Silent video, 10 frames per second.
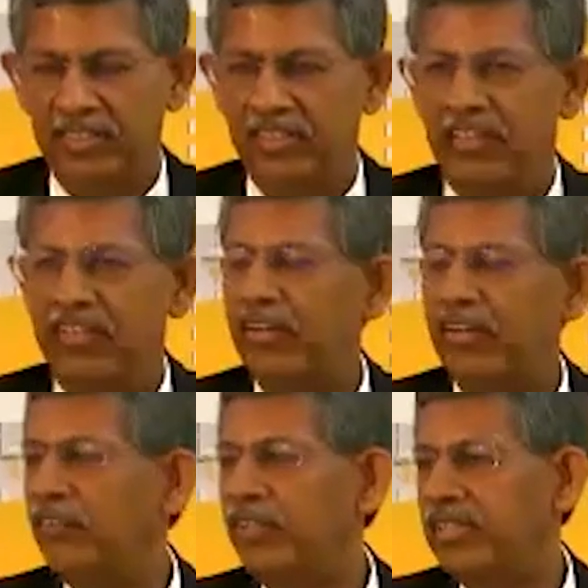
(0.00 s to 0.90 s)
in
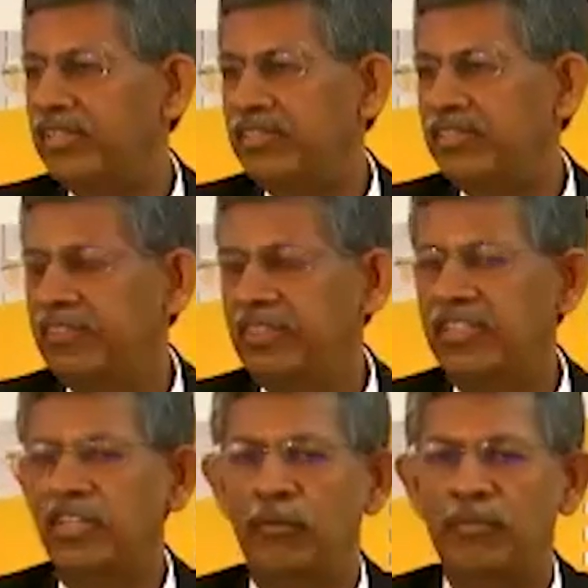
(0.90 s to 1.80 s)
driving the
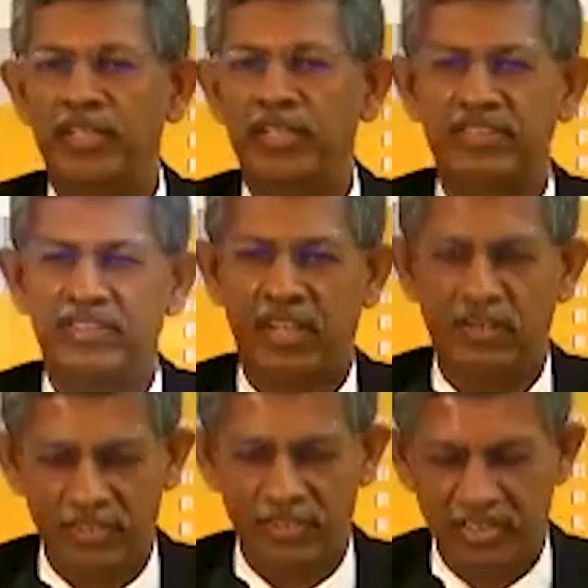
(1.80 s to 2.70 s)
economic
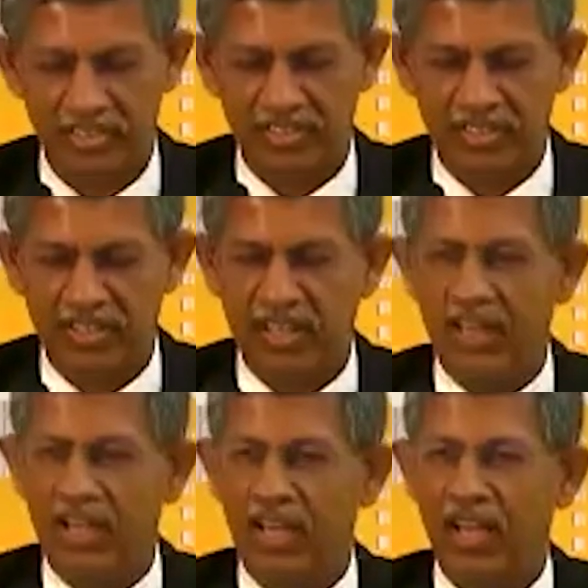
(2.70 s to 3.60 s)
recovery.
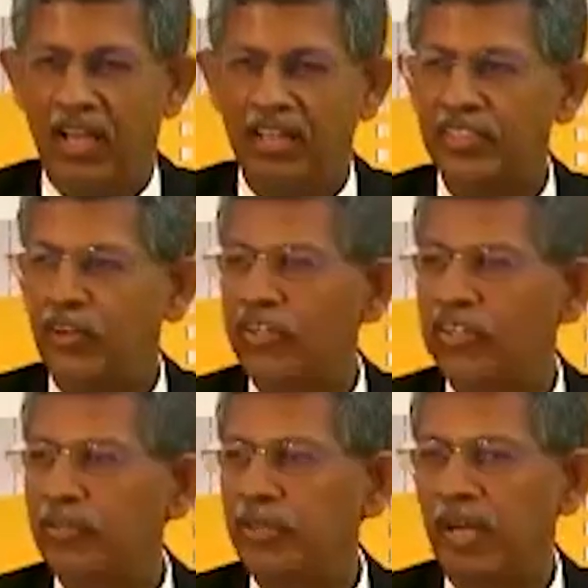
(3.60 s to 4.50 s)
As the
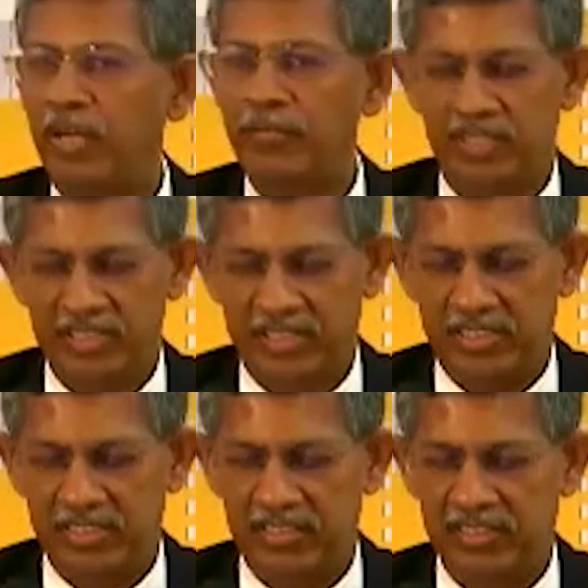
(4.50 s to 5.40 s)
Honorable Prime
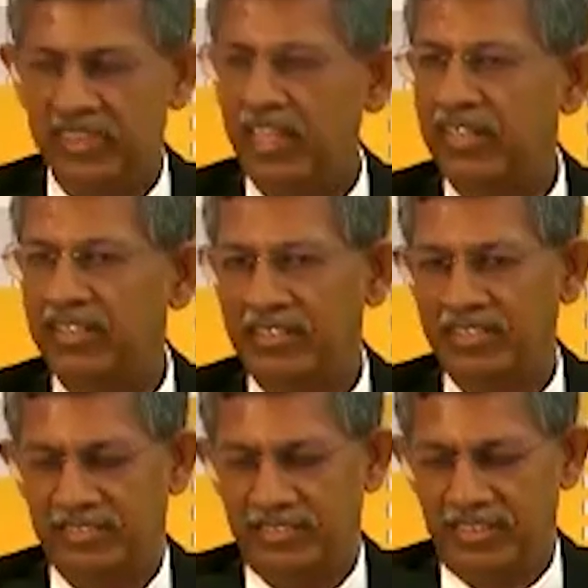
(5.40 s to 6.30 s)
Minister stated
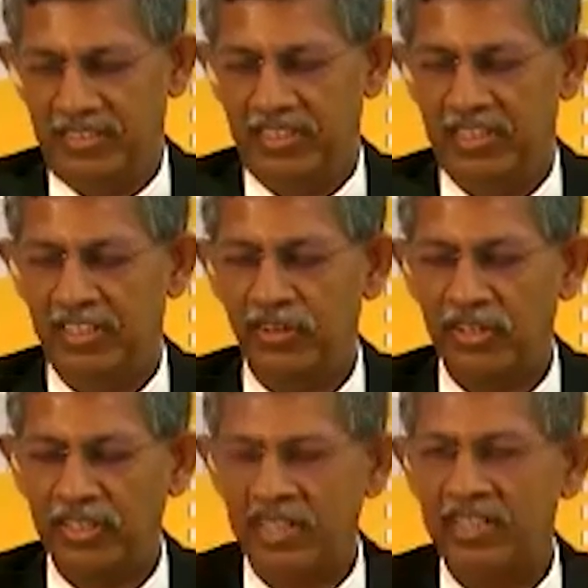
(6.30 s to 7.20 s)
in
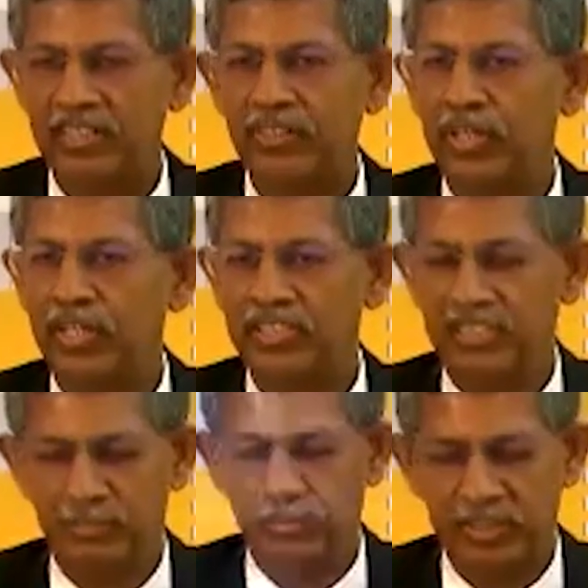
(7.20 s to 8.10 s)
inaugurating today's
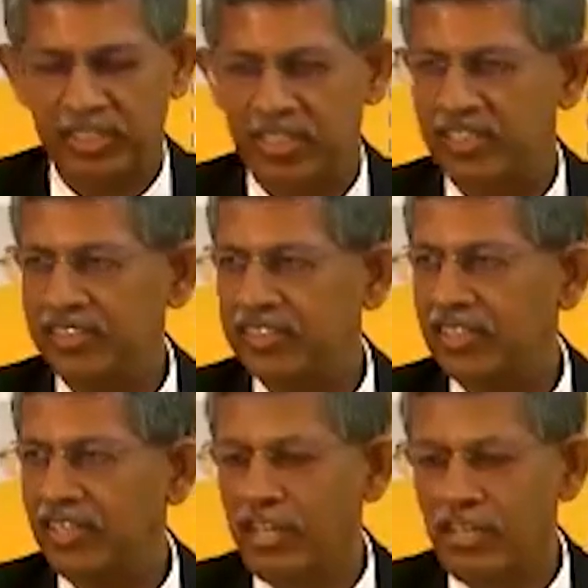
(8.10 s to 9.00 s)
proceedings,
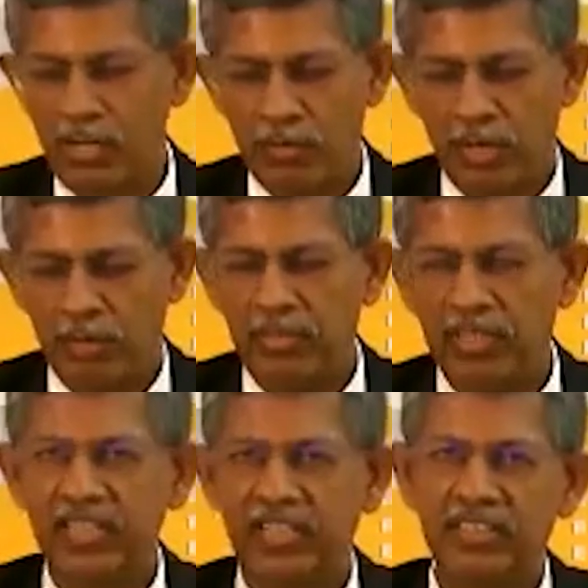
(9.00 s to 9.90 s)
public
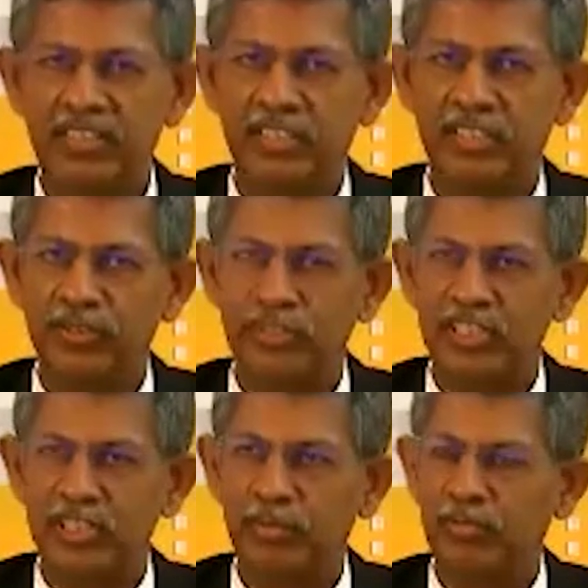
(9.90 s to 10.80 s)
sector
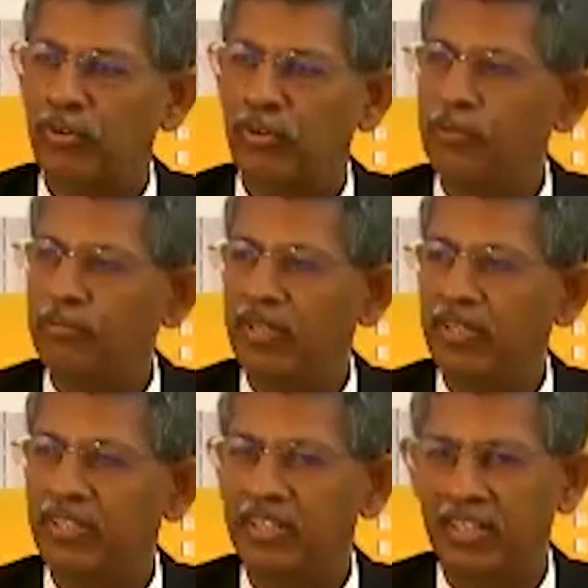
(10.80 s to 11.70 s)
institutions perform a
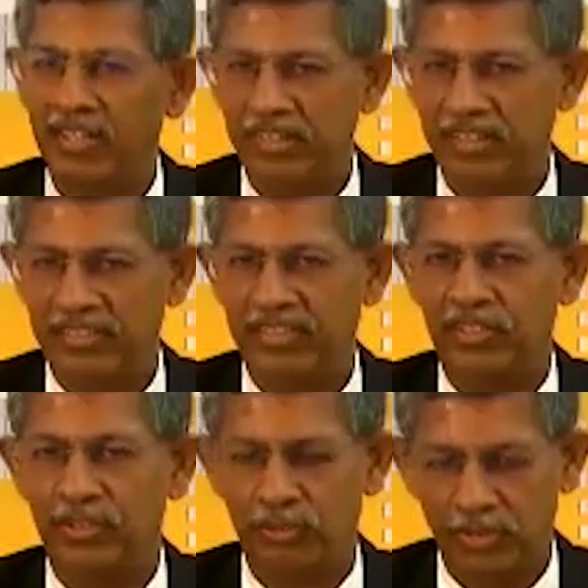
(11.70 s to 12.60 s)
critical
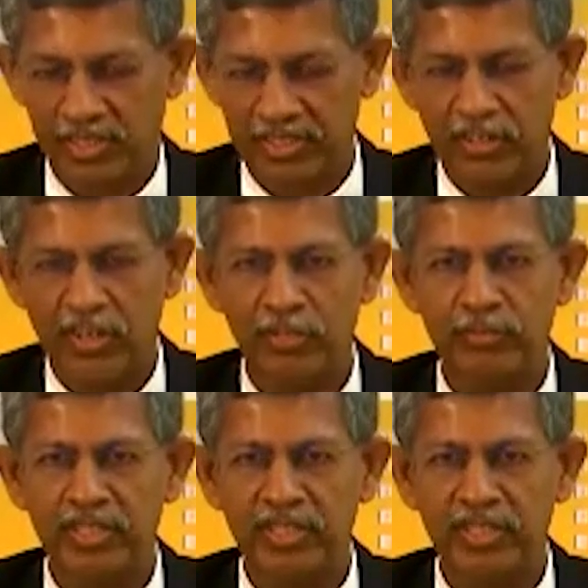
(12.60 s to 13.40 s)
role in the economy,